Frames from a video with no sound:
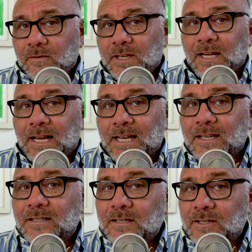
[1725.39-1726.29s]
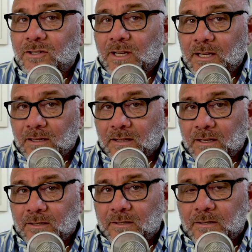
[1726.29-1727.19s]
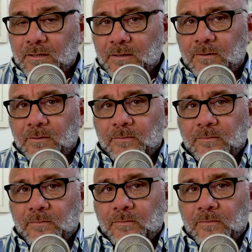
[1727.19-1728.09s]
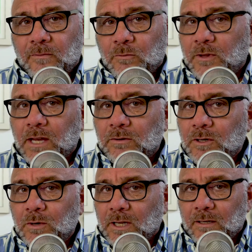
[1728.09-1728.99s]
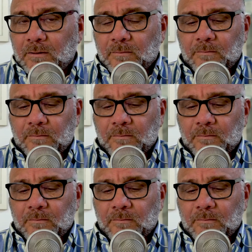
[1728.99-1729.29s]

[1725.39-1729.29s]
that I initiated this without knowing it.